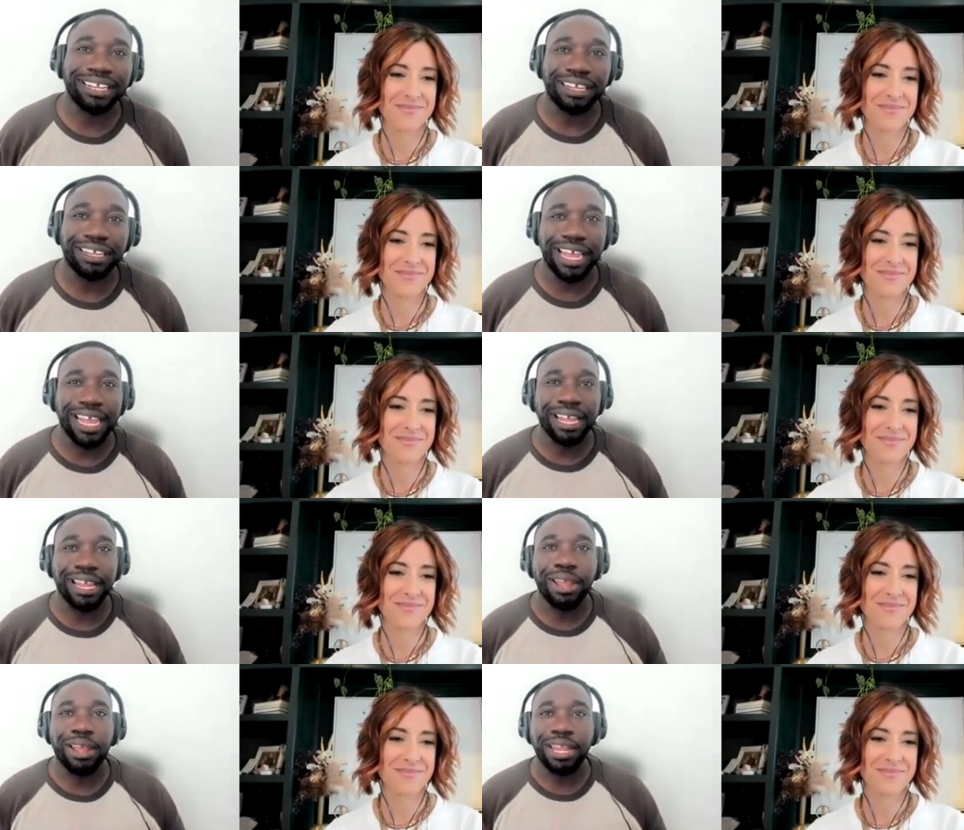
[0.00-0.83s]

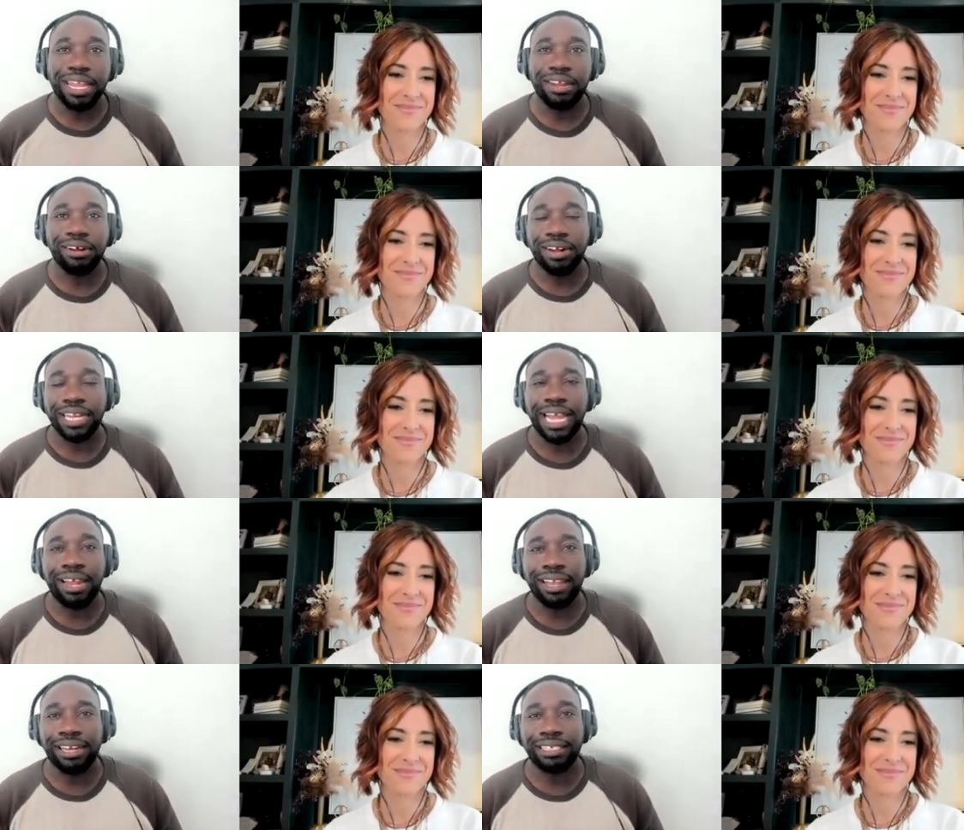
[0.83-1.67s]
Speaker 1: today here on the
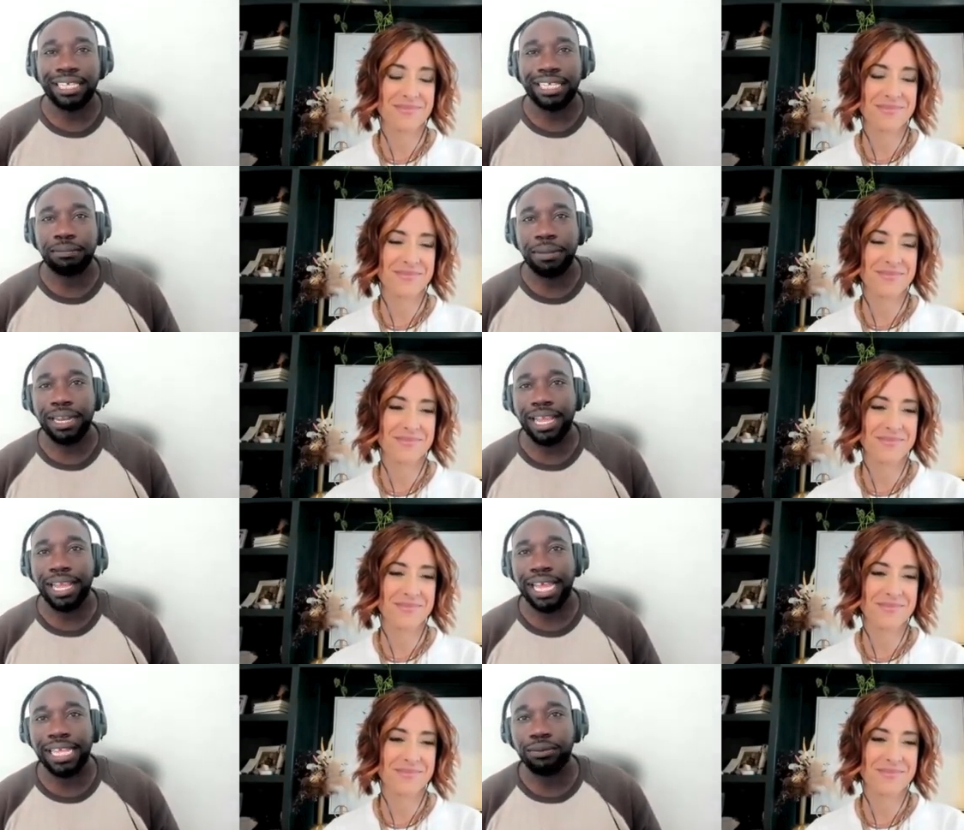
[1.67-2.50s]
Outliers Edge
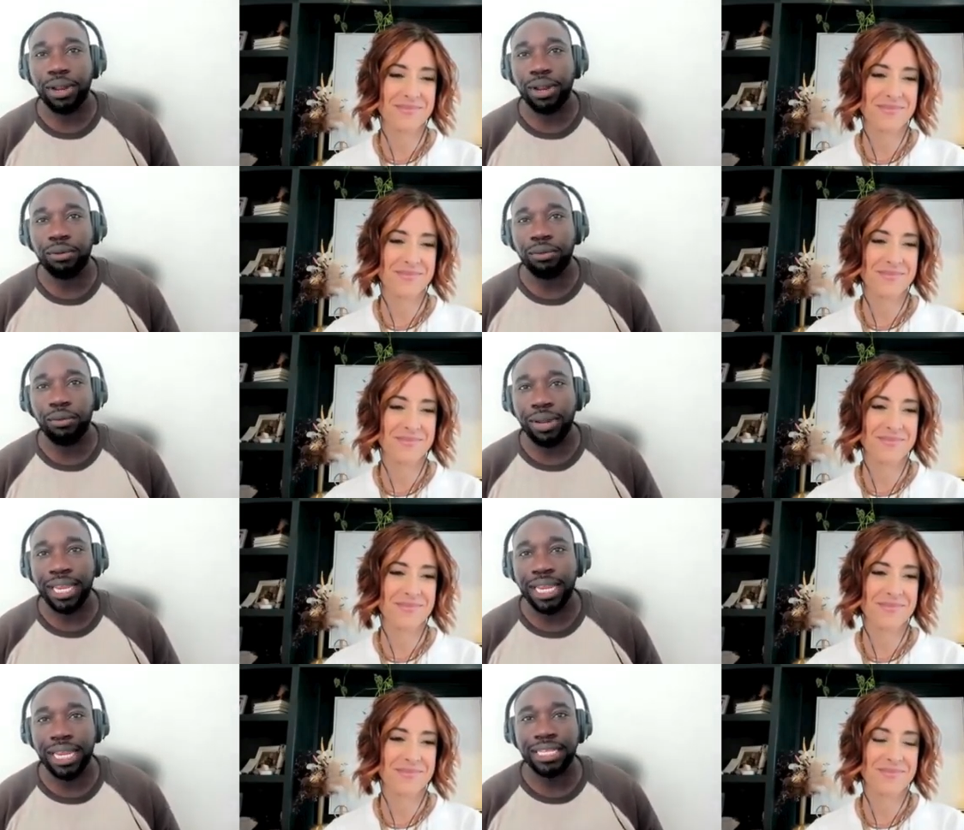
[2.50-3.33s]
podcast, where
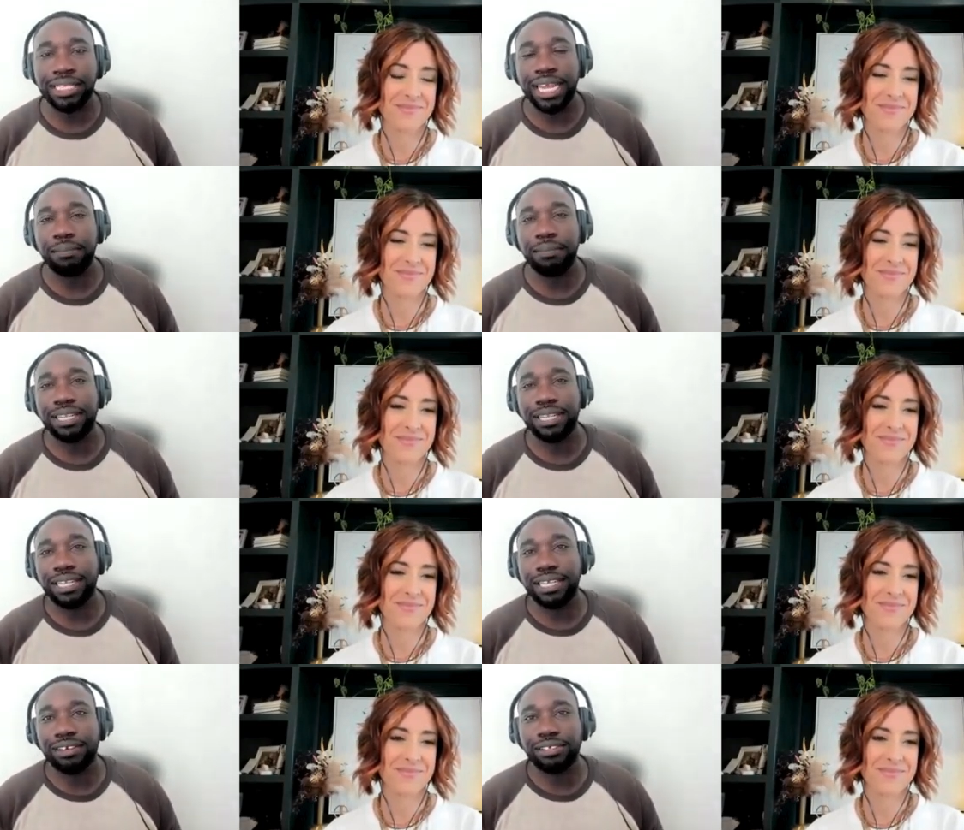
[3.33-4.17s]
we champion
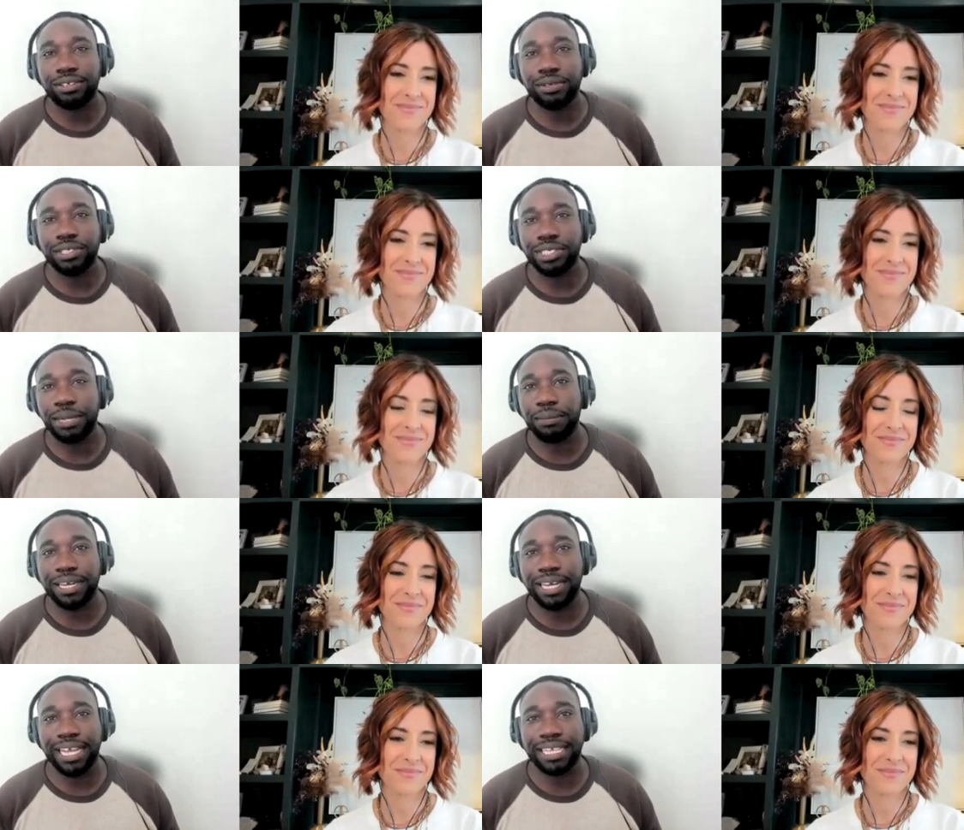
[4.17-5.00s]
the leaders who are
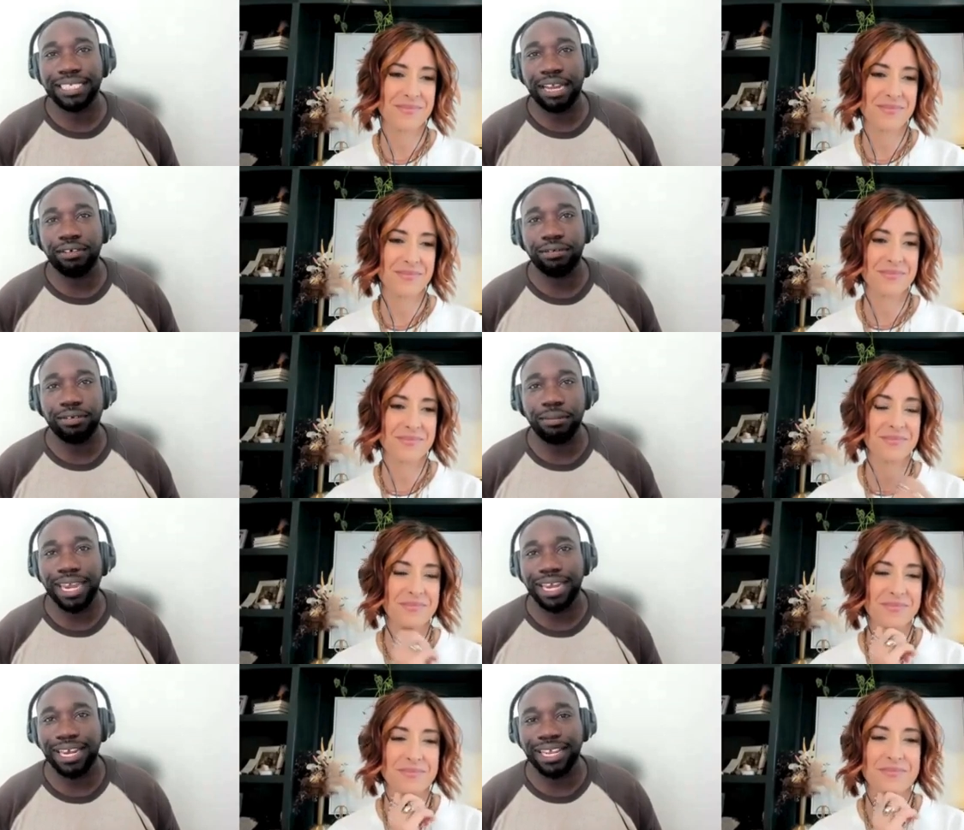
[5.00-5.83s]
shaping the next era of
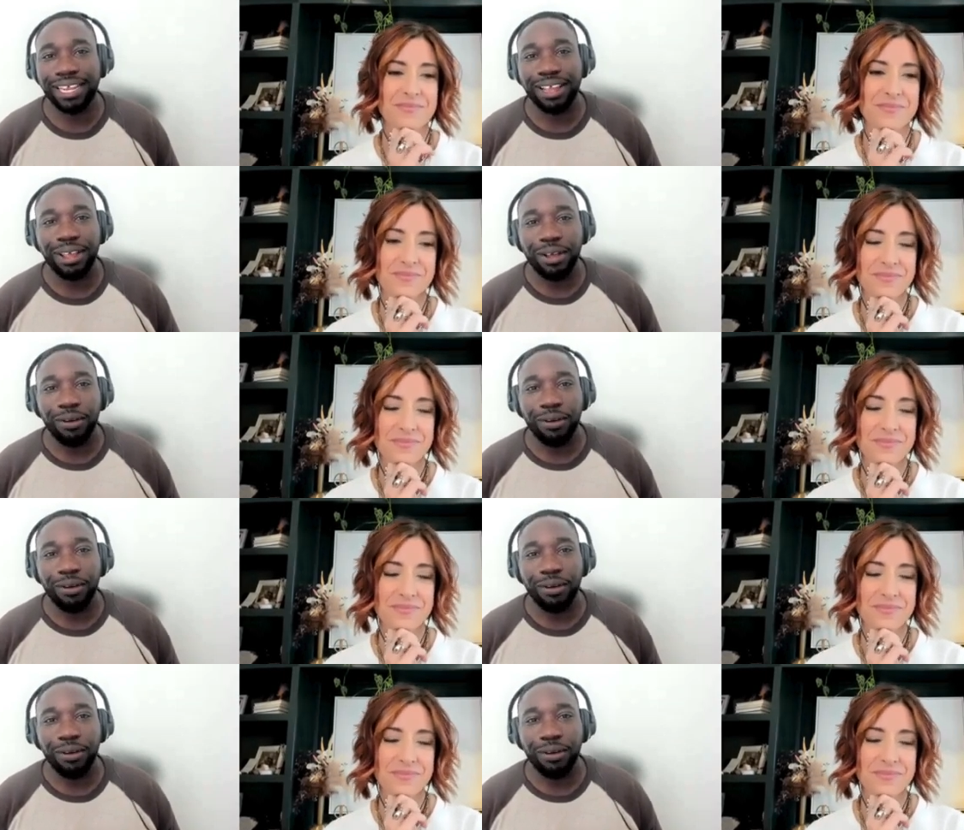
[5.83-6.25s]
humanity.